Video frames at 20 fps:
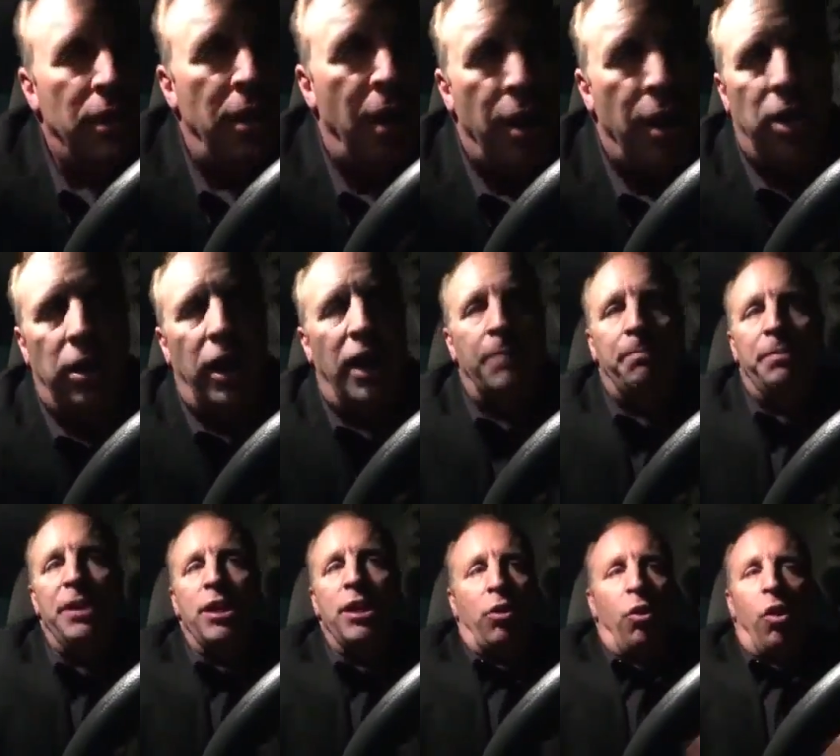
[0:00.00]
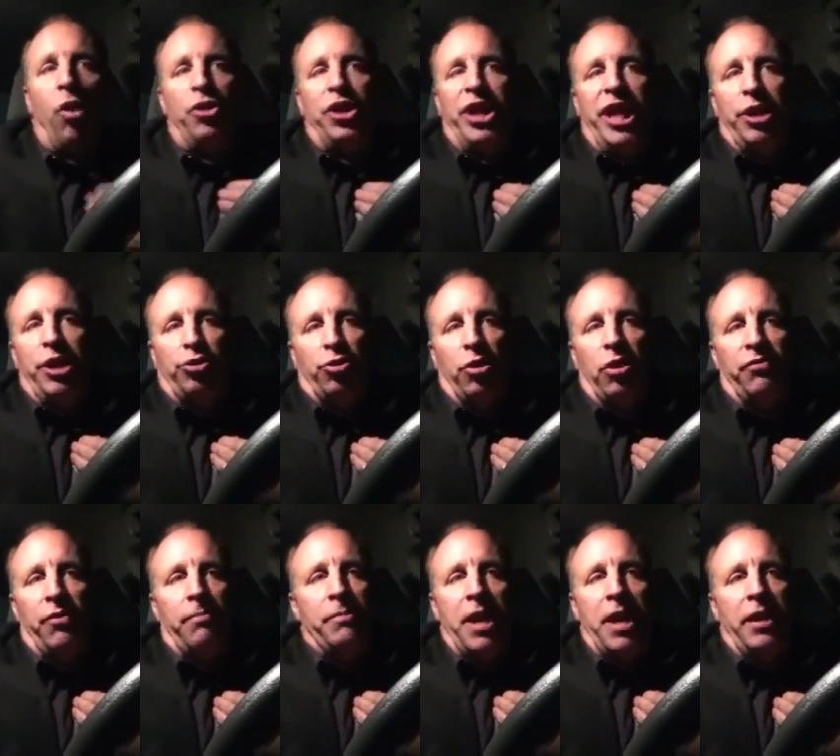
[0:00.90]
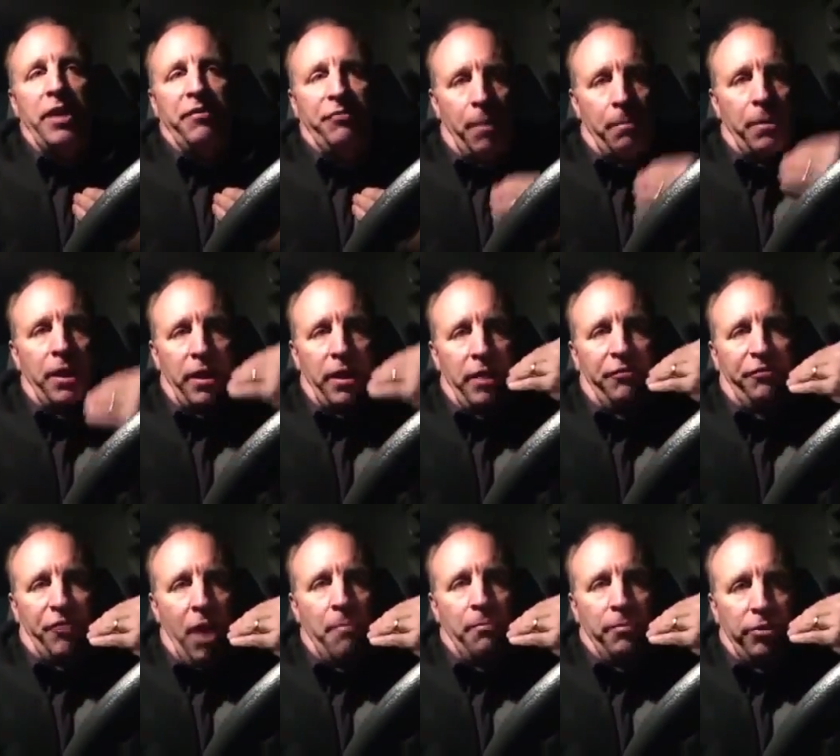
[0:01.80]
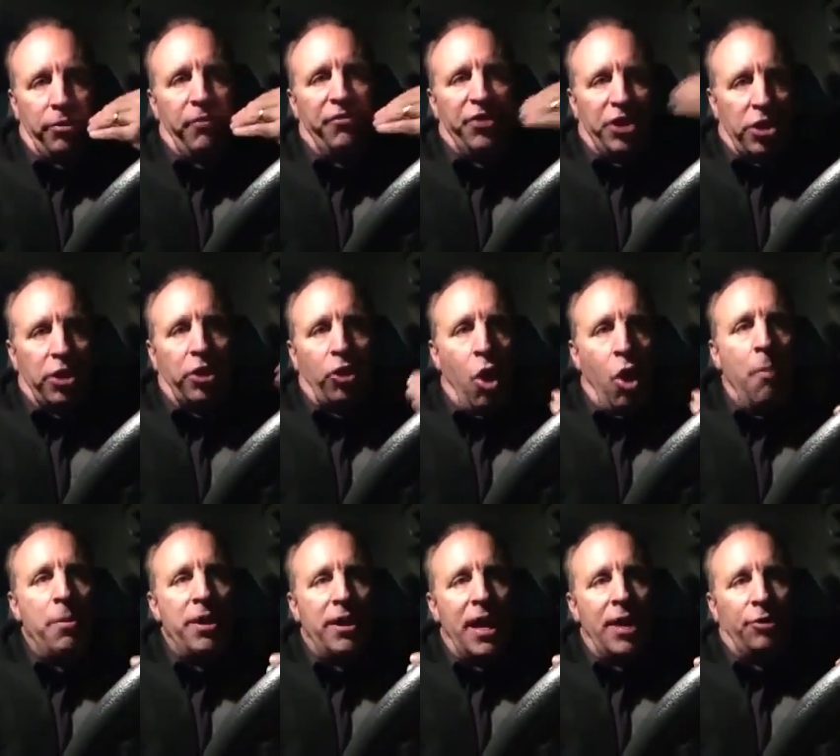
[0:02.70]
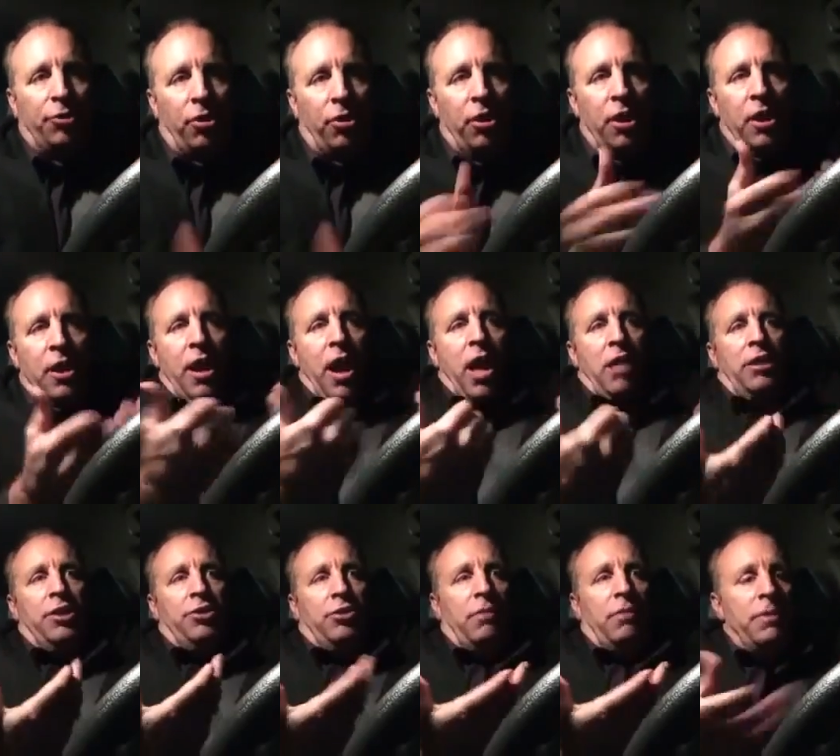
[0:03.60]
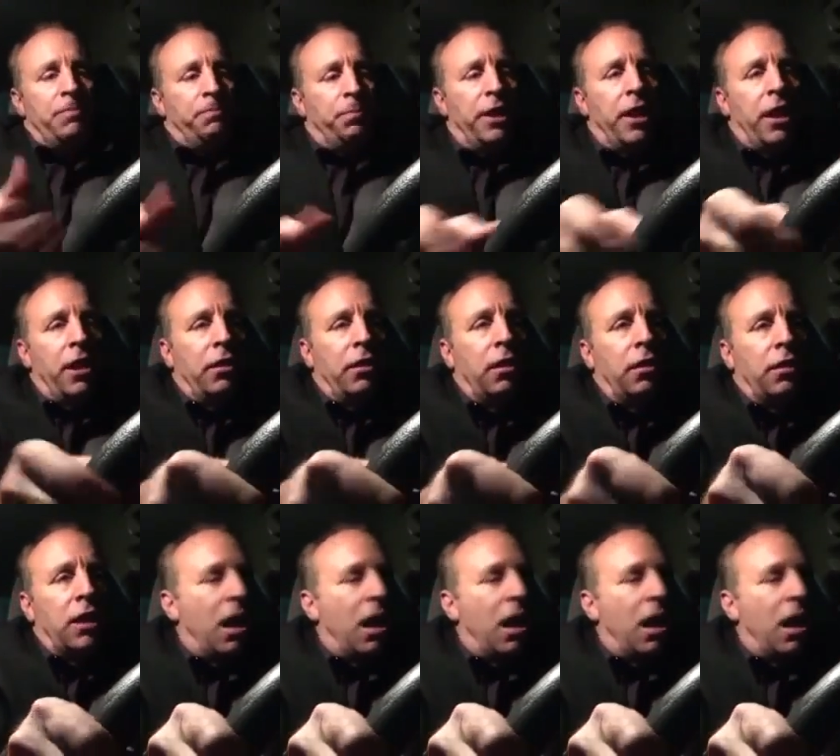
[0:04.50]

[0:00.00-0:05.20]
I don't like being called an asshole if you're gonna call me an asshole, at least let me play it.